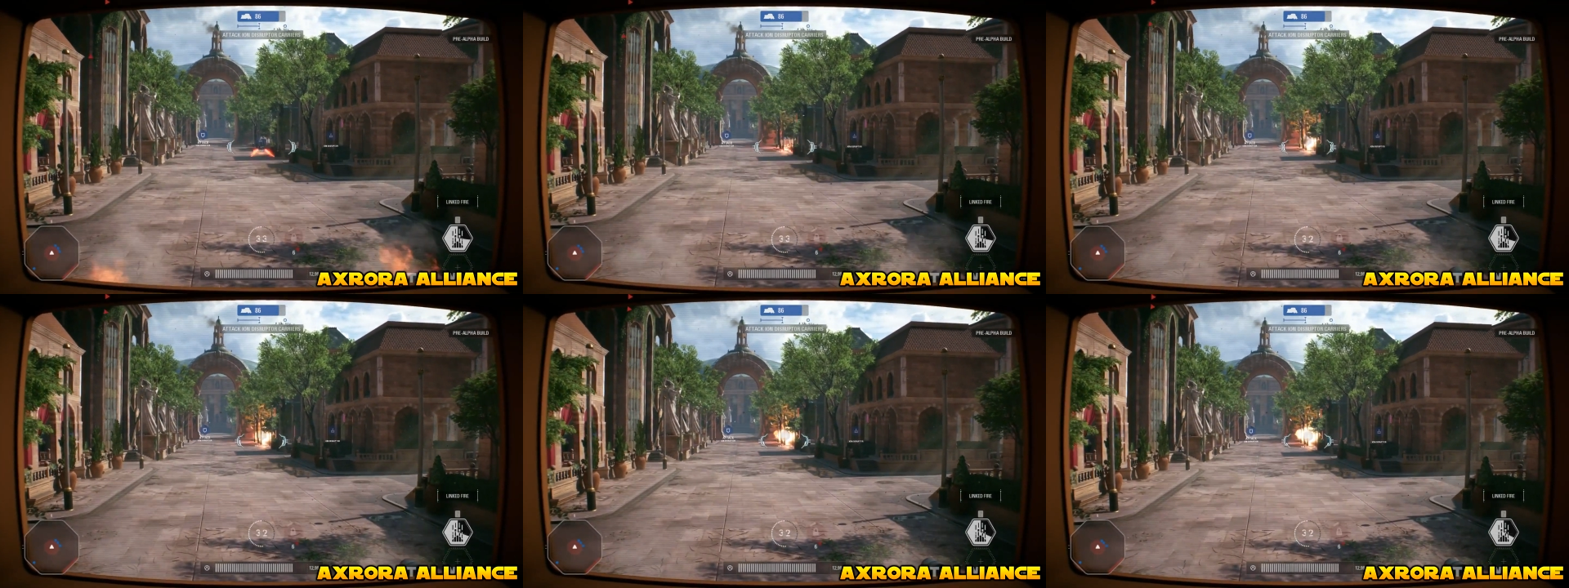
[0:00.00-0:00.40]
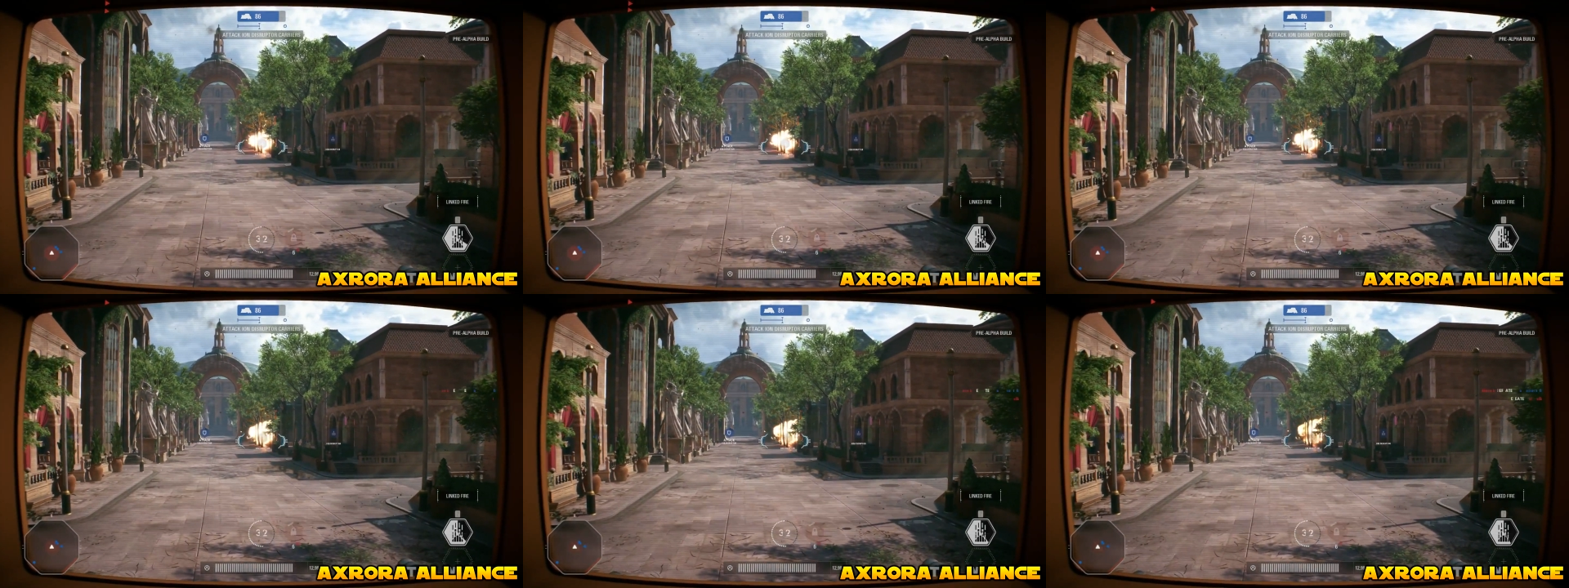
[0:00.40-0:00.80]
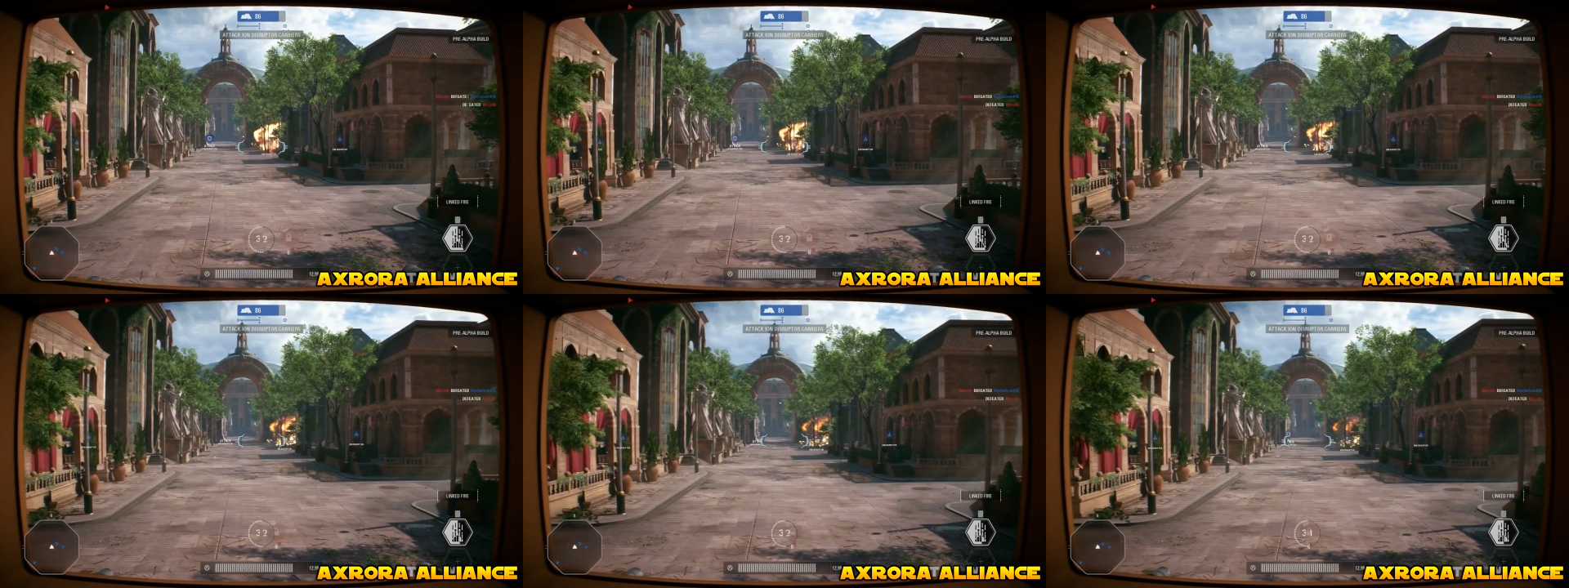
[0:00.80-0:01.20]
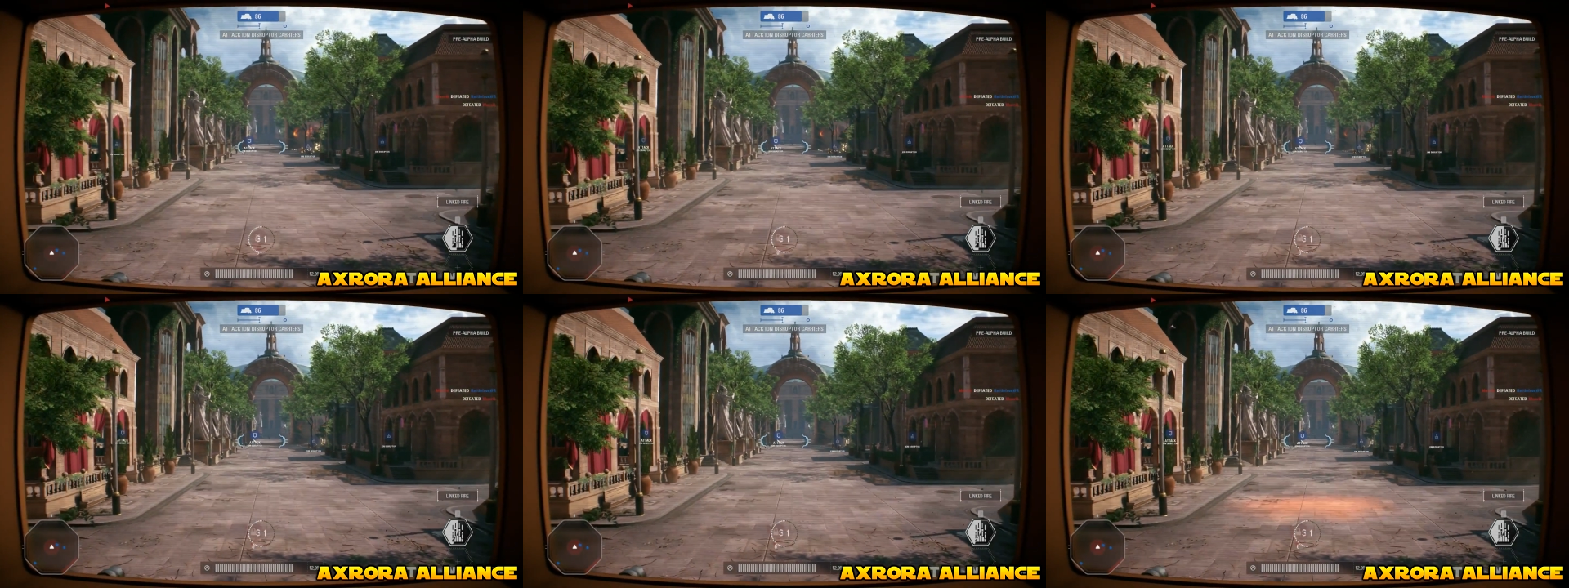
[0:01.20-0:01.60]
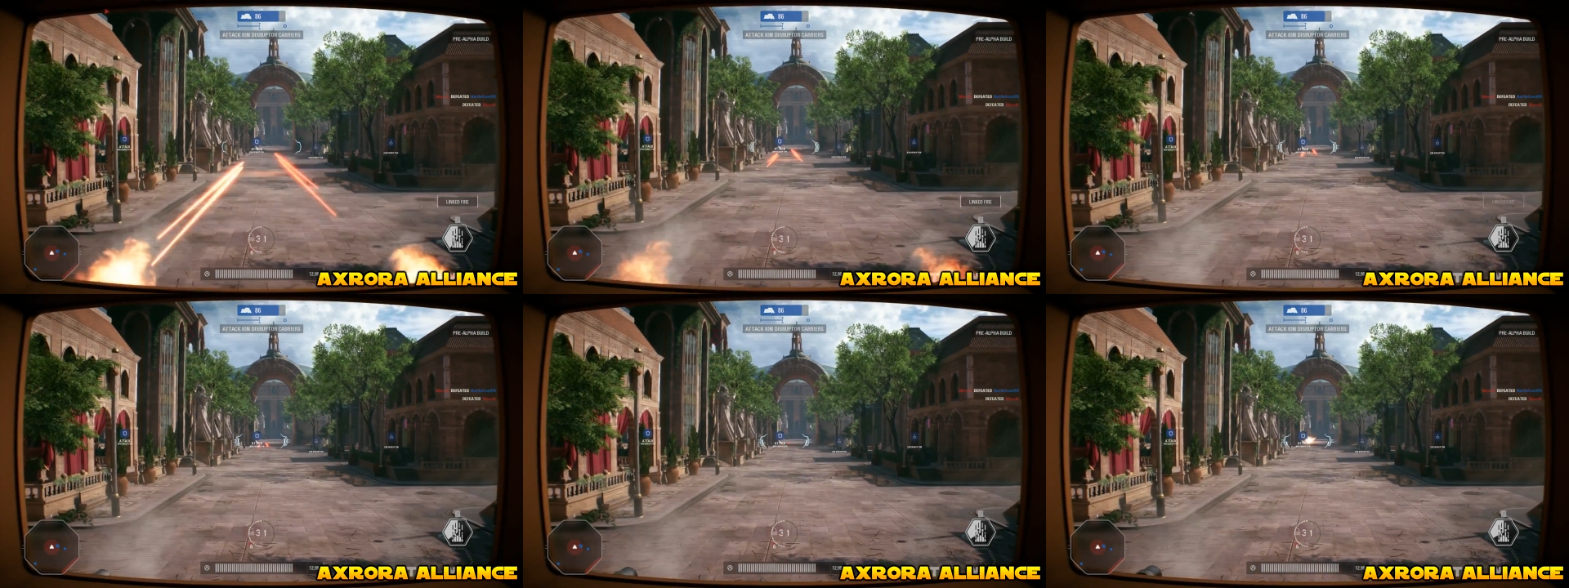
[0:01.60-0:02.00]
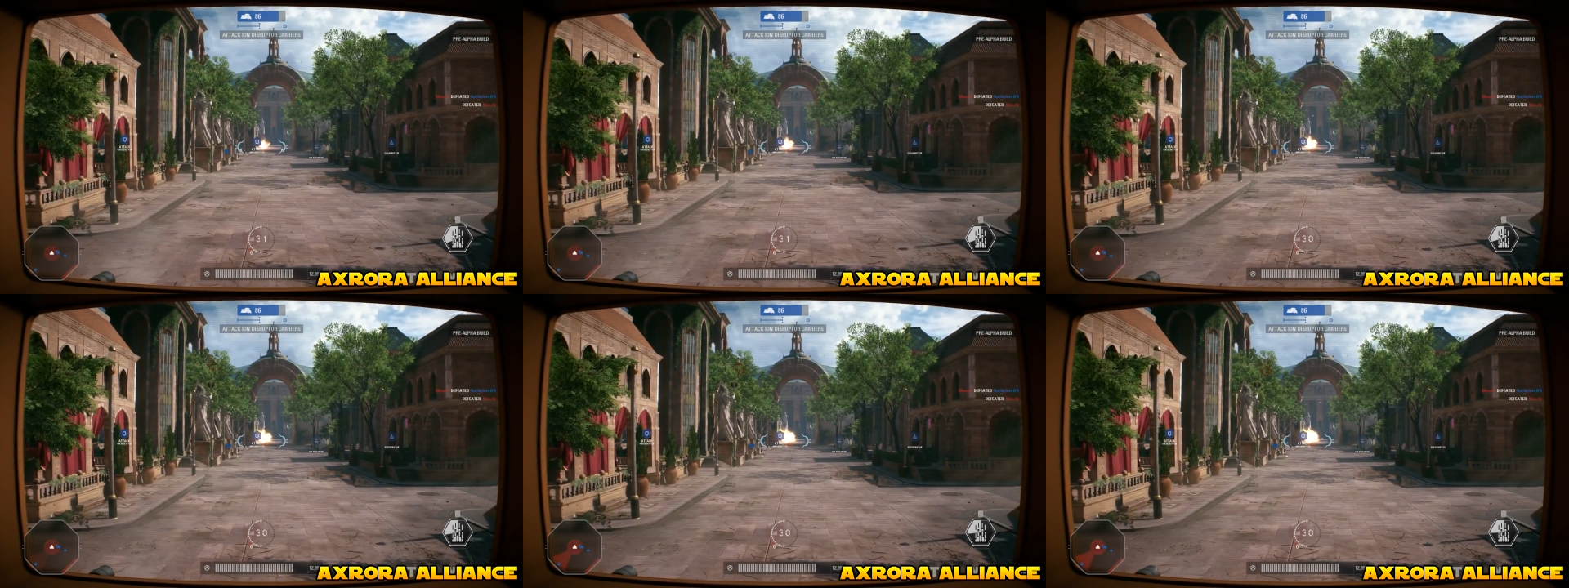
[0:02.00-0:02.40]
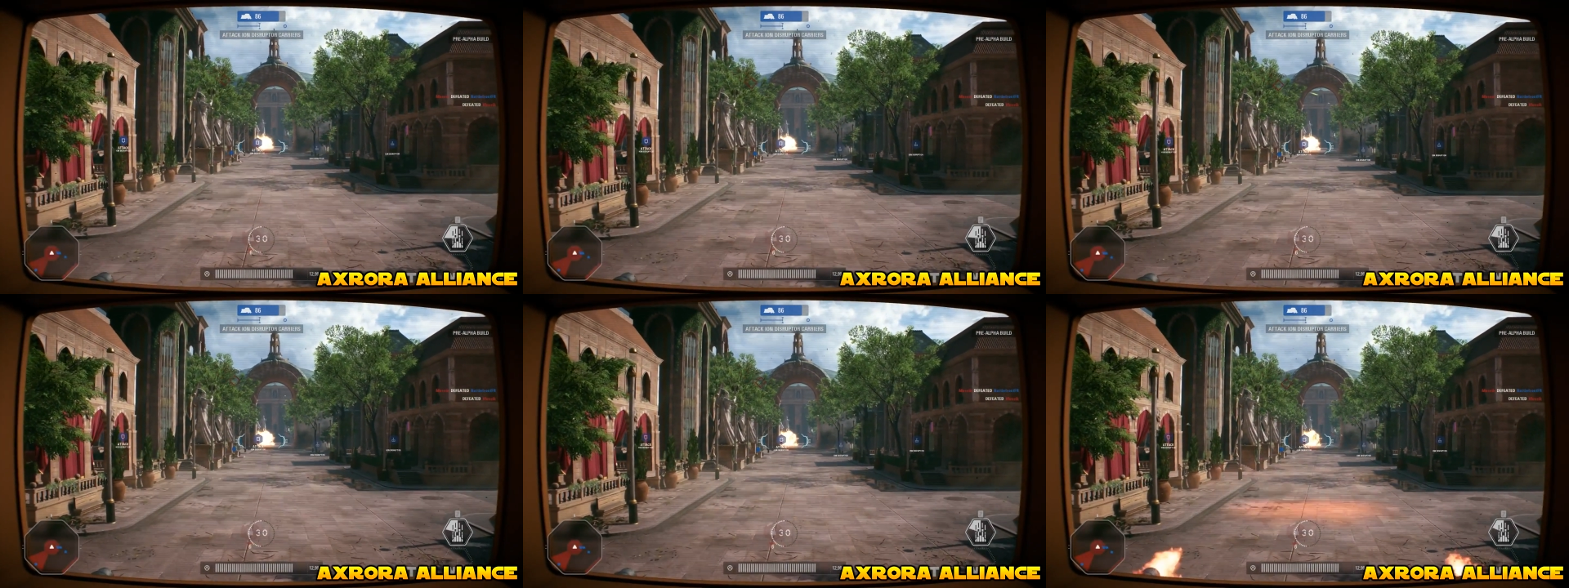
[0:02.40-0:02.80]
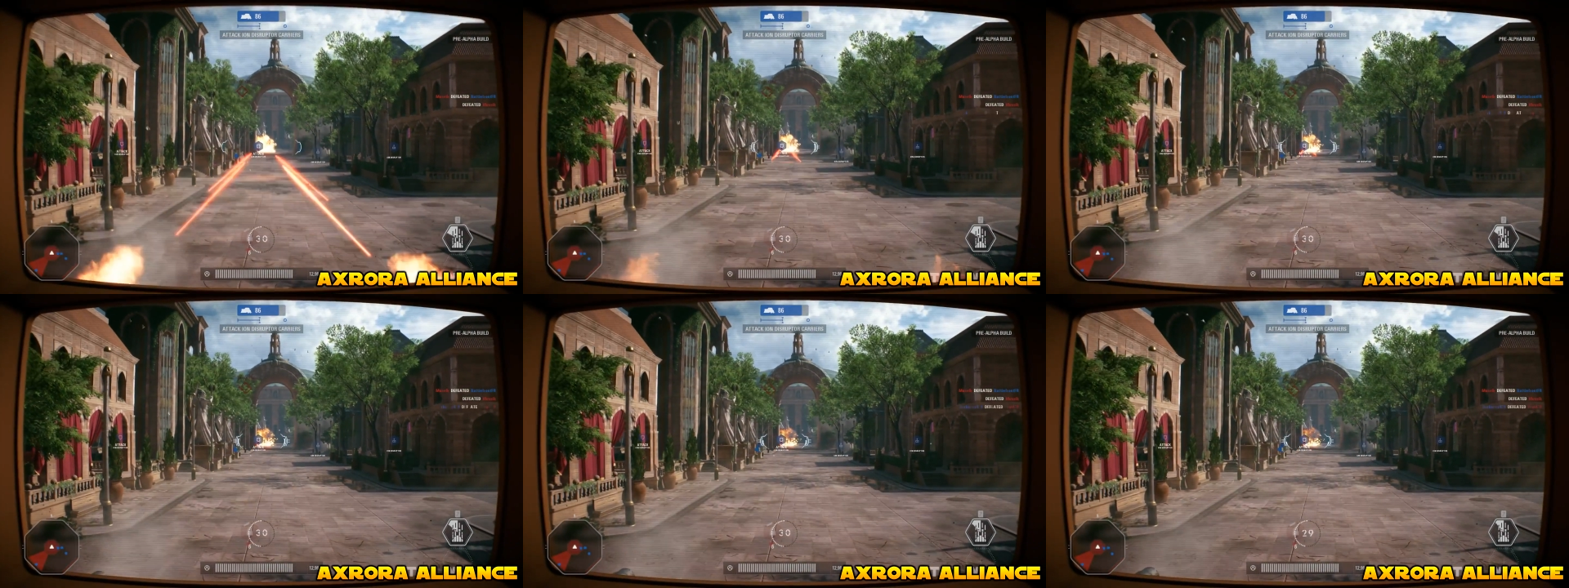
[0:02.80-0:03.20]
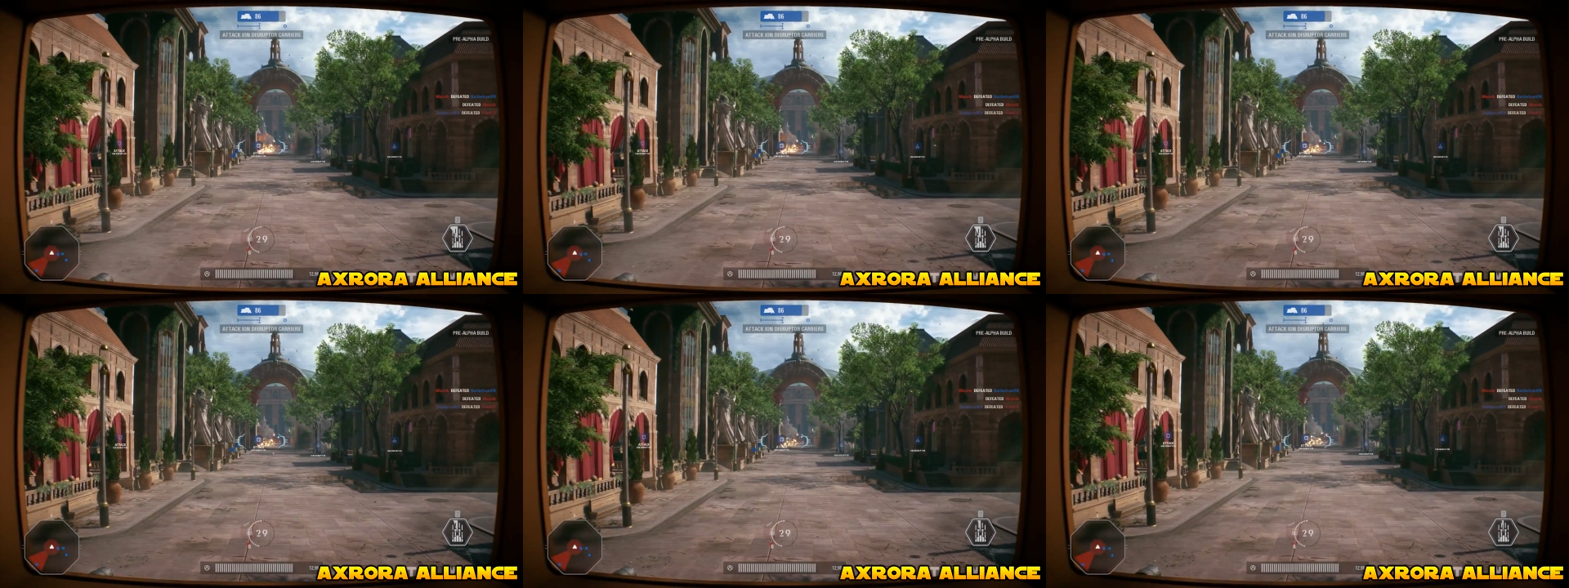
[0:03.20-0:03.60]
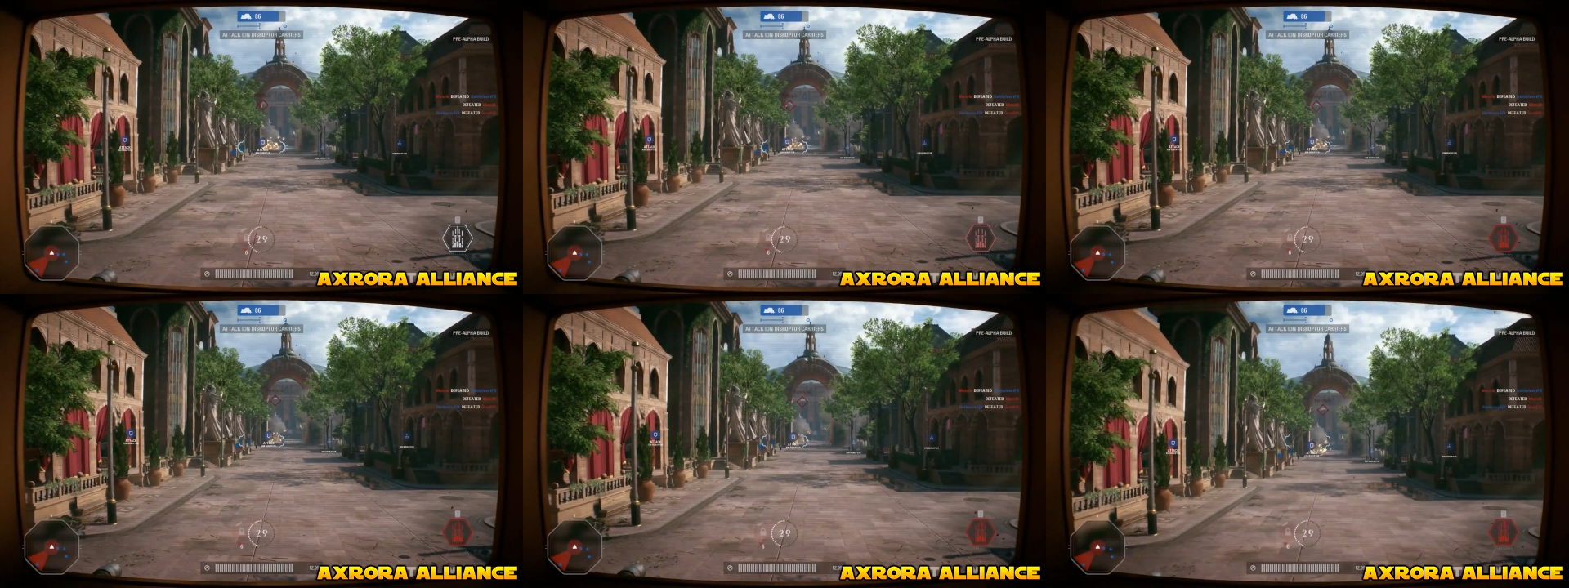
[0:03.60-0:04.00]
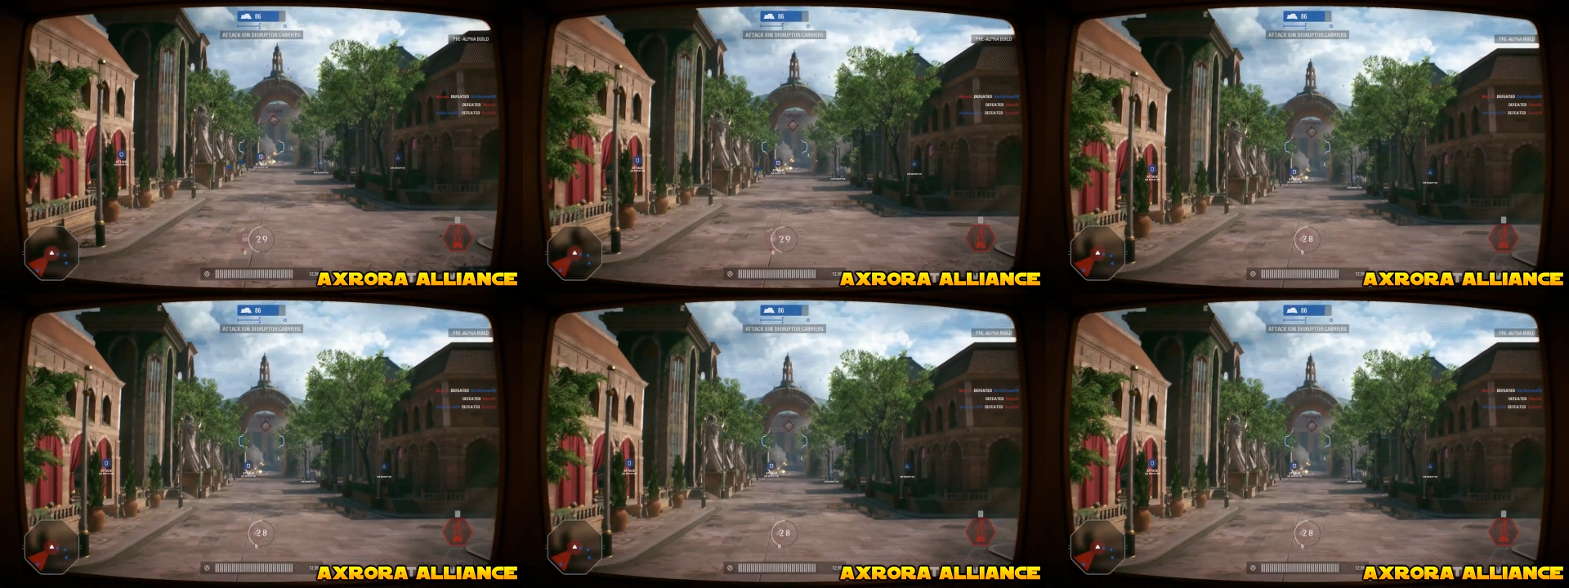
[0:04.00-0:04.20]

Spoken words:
(no speaker visible)